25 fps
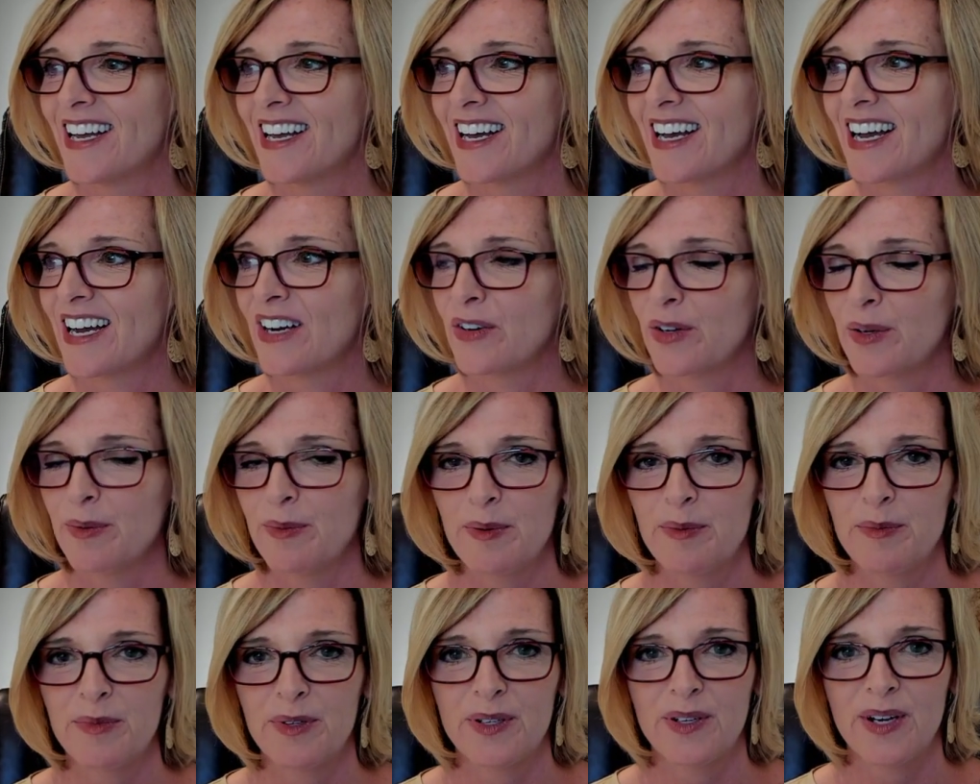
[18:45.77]
I
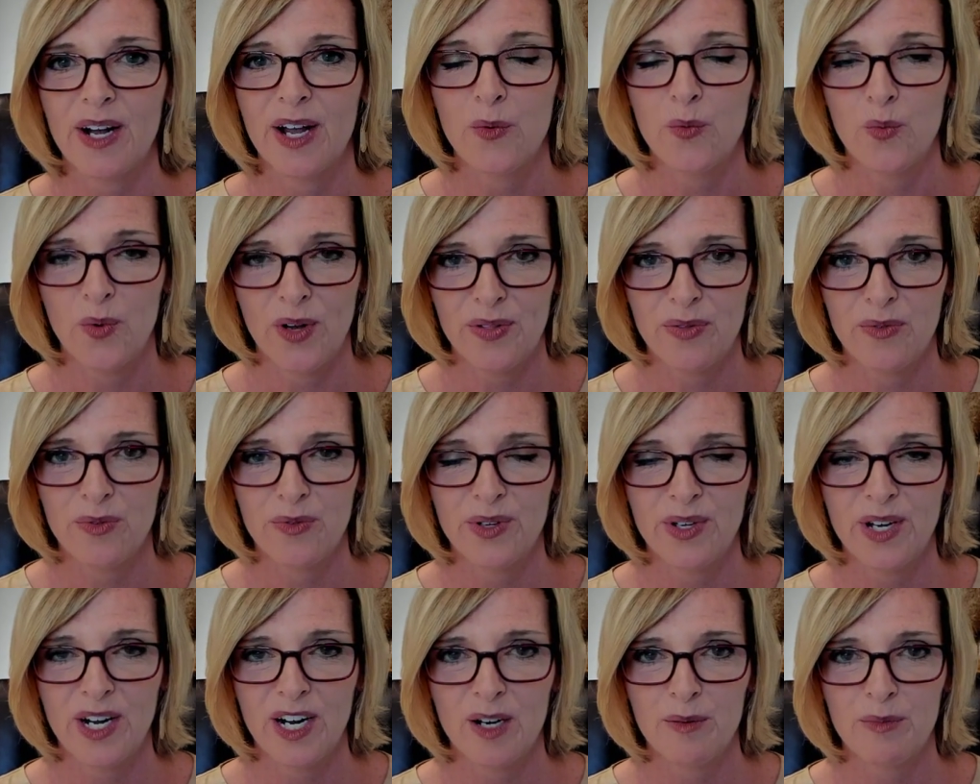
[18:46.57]
remember I went through
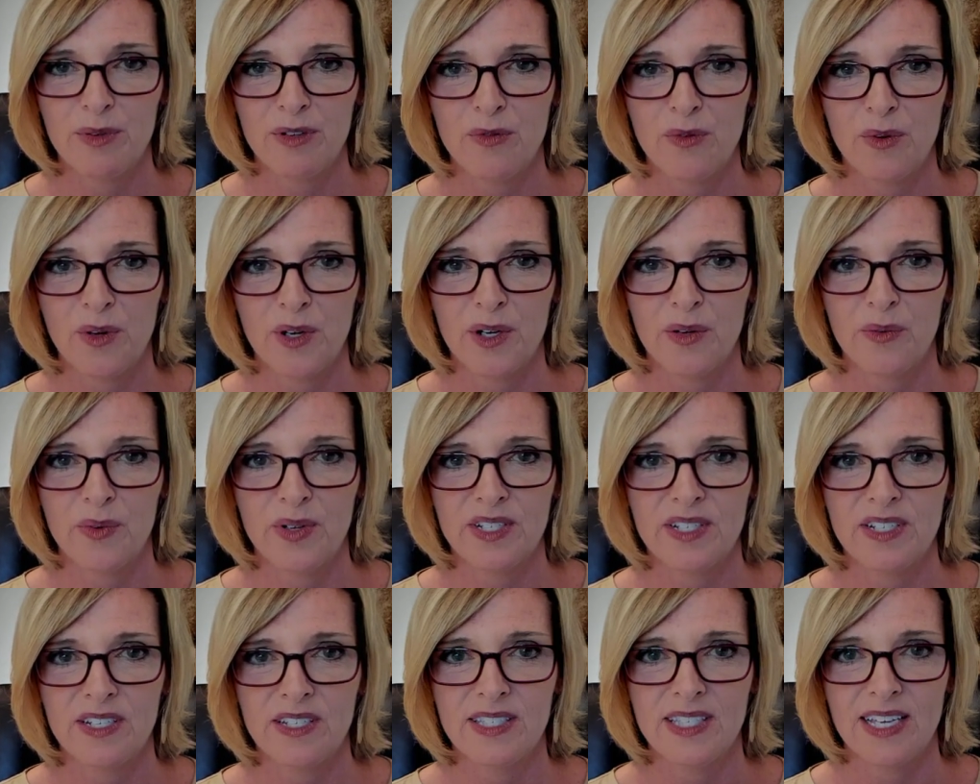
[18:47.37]
the car before I
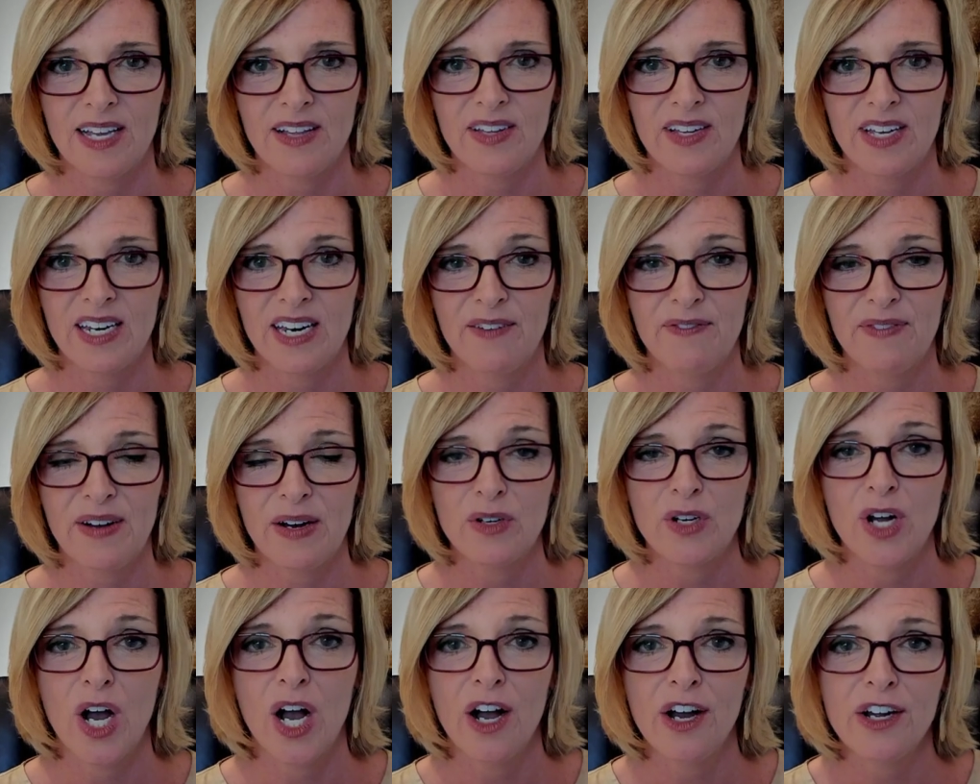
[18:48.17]
went to sell it and I
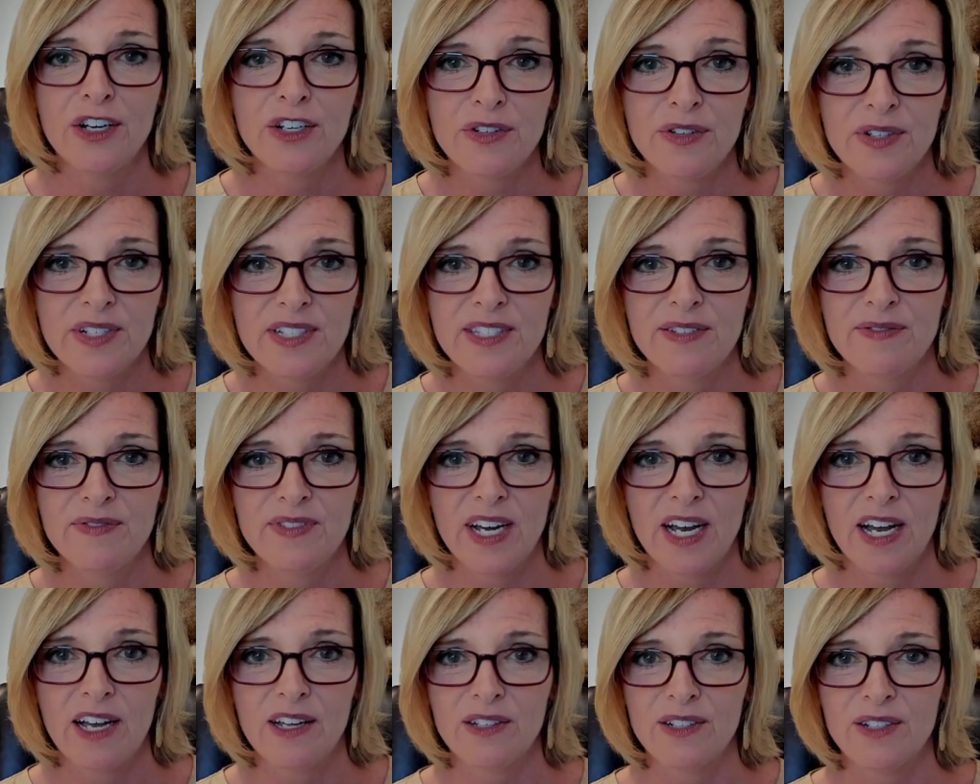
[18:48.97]
found hundreds of
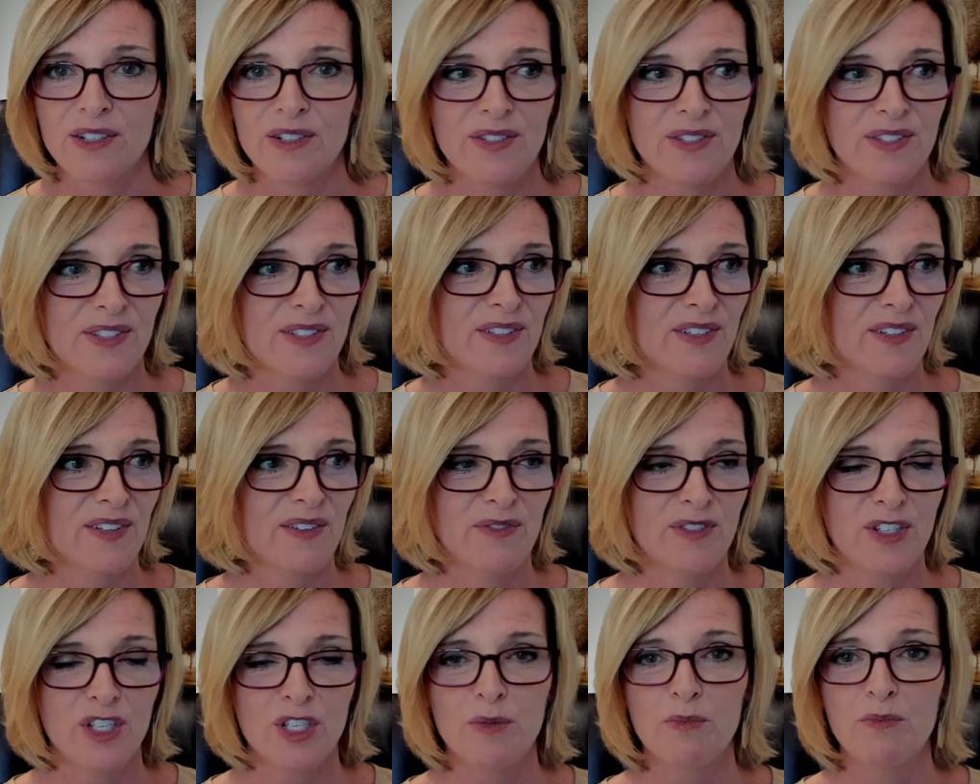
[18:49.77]
dollars,
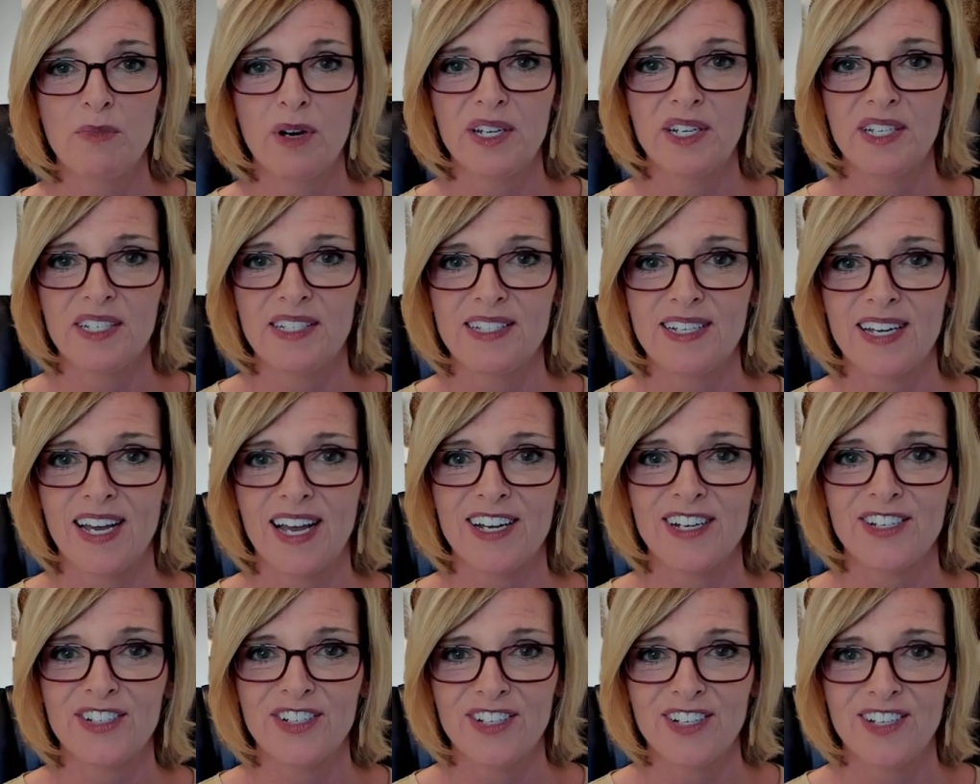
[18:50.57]
just money
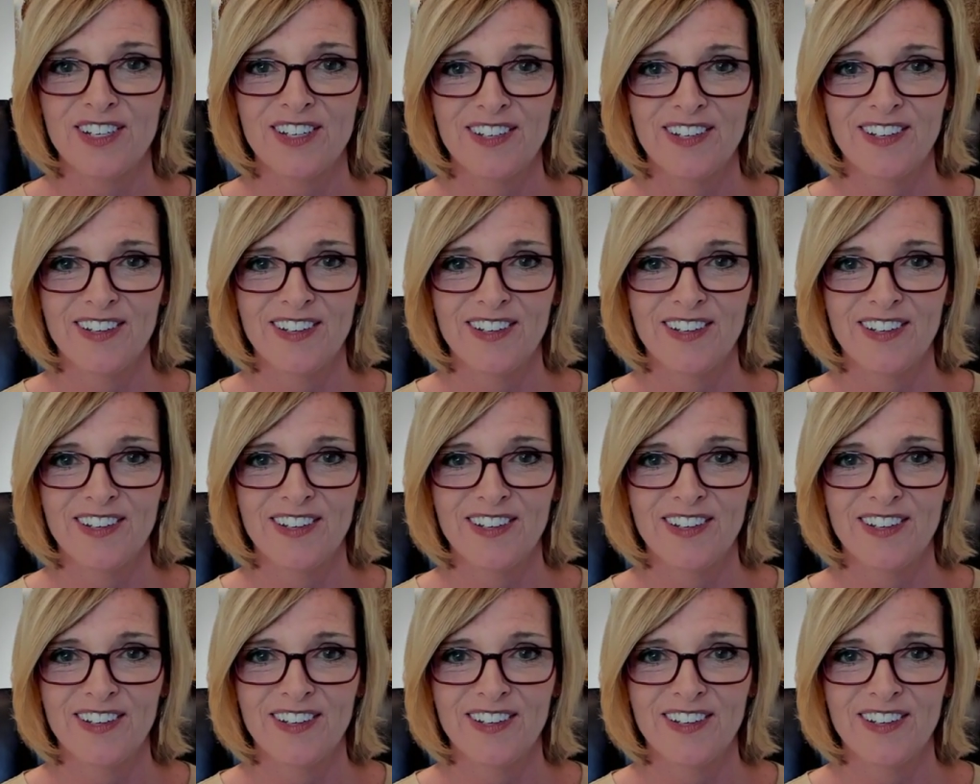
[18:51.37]
stashed.